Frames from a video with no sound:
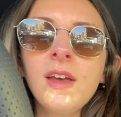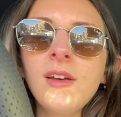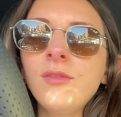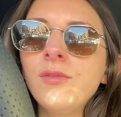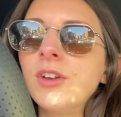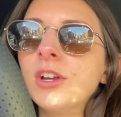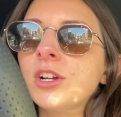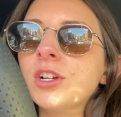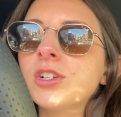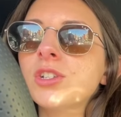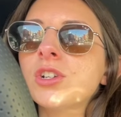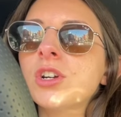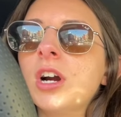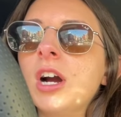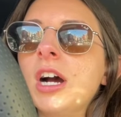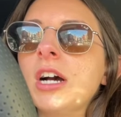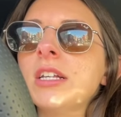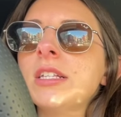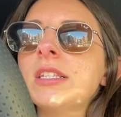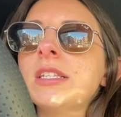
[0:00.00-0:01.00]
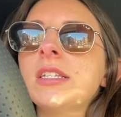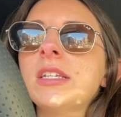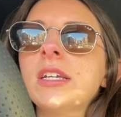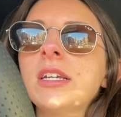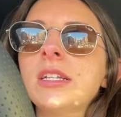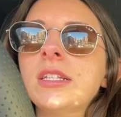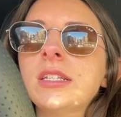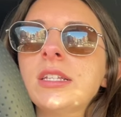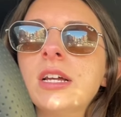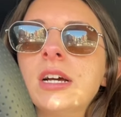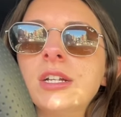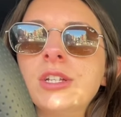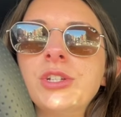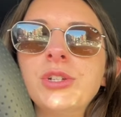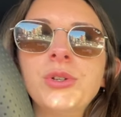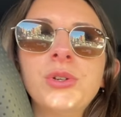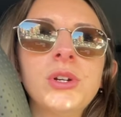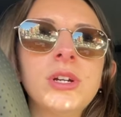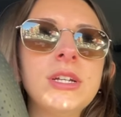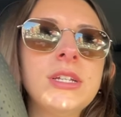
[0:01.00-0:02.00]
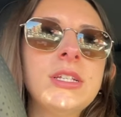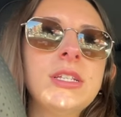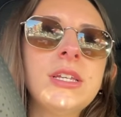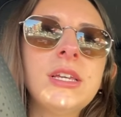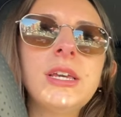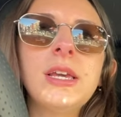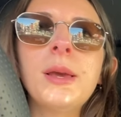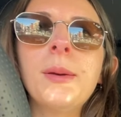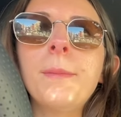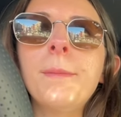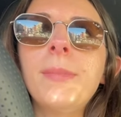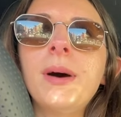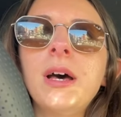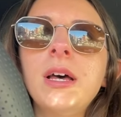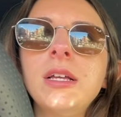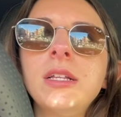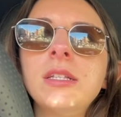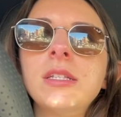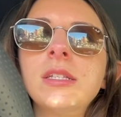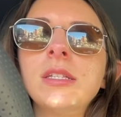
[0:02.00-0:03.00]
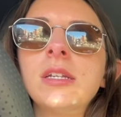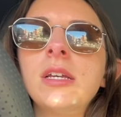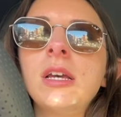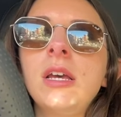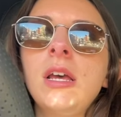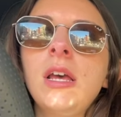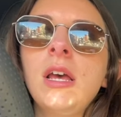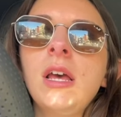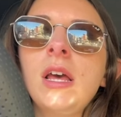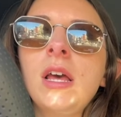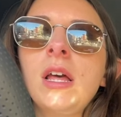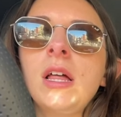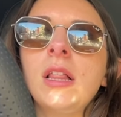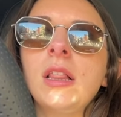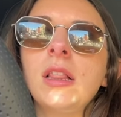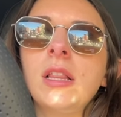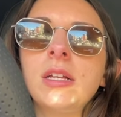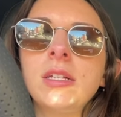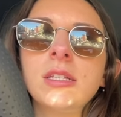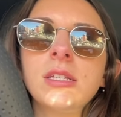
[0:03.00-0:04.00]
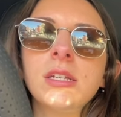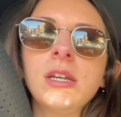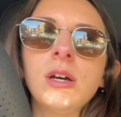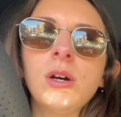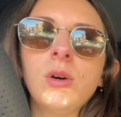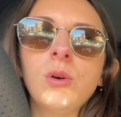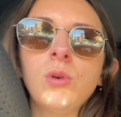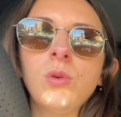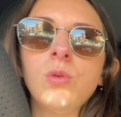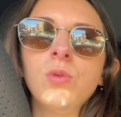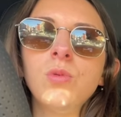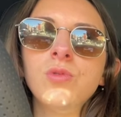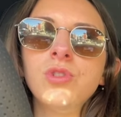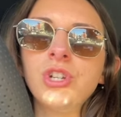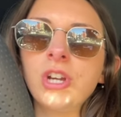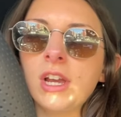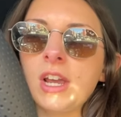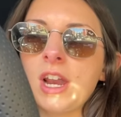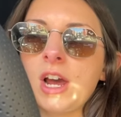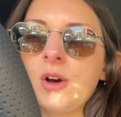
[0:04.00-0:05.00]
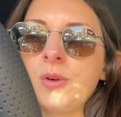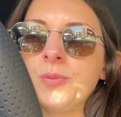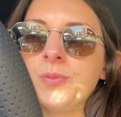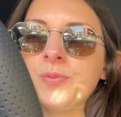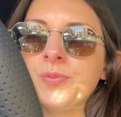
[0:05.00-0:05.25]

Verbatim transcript: fingers crossed it's not too crazy, but let's go check it out.